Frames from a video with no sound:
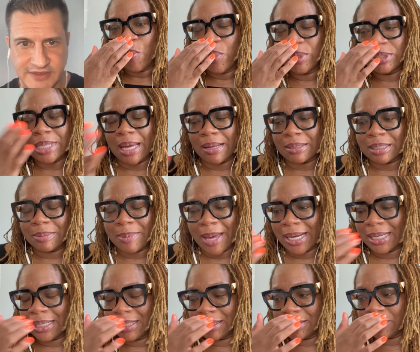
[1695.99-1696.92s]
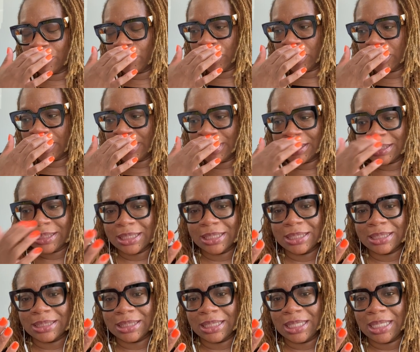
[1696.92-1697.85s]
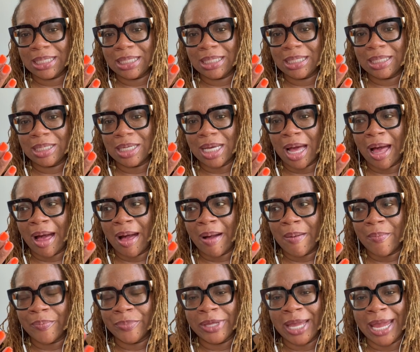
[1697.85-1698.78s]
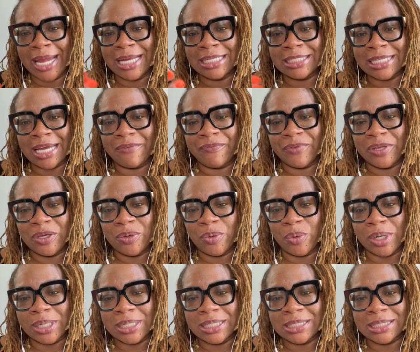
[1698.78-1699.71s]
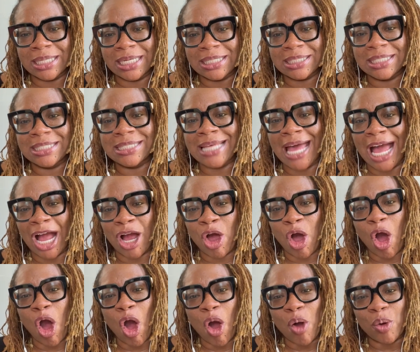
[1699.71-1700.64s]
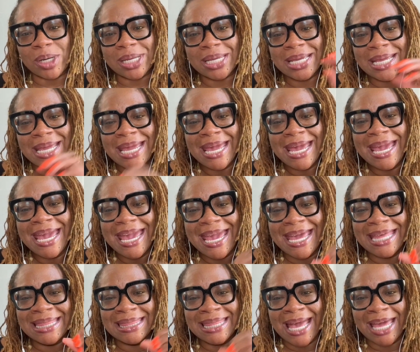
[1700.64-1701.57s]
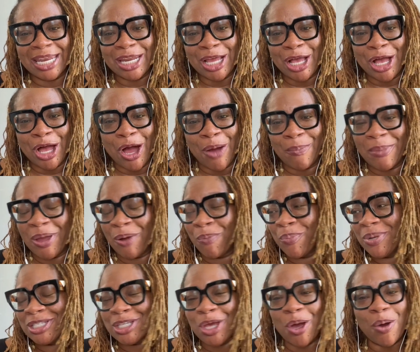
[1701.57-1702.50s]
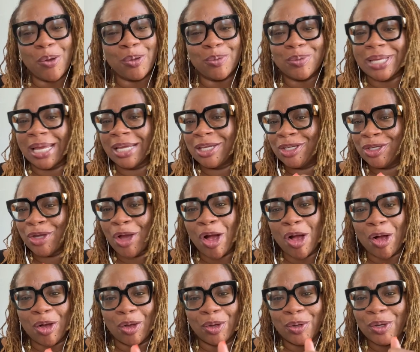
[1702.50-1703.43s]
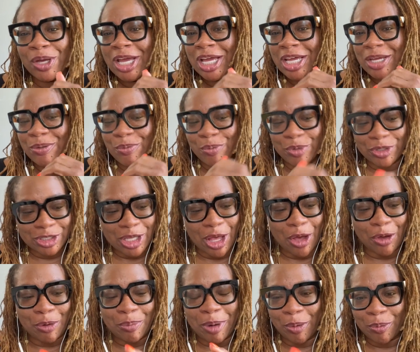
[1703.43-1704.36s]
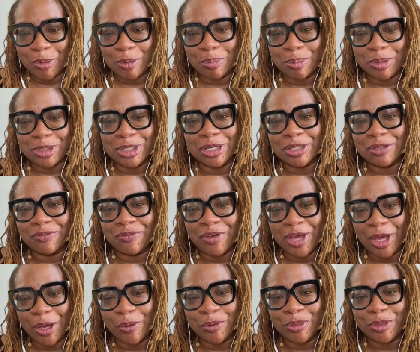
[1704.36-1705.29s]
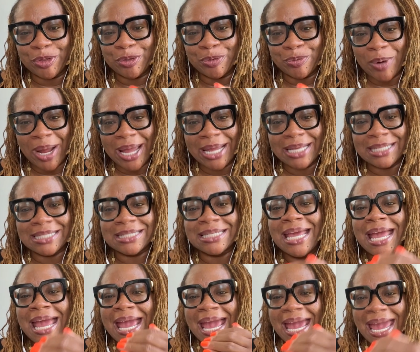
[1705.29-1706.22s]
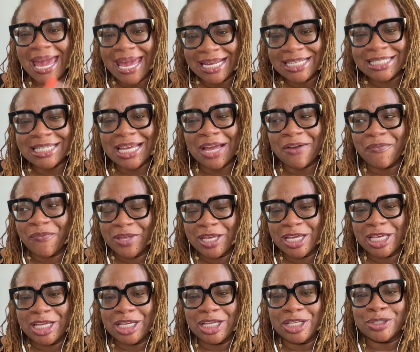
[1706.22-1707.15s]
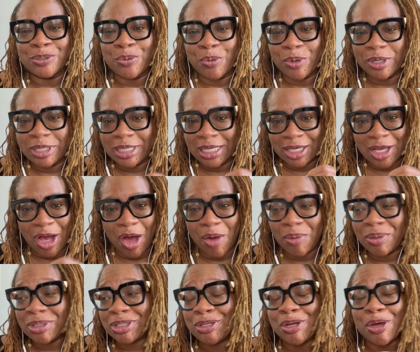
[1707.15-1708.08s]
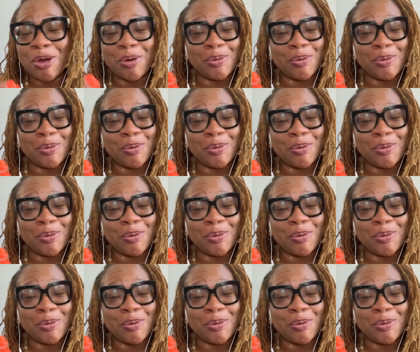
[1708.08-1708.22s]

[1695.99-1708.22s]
We talked about it in Tennessee, the HIV organizations got caught in that, and we told them, like, y'all, we're talking about reproductive health and rights. HIV is going to get caught. No,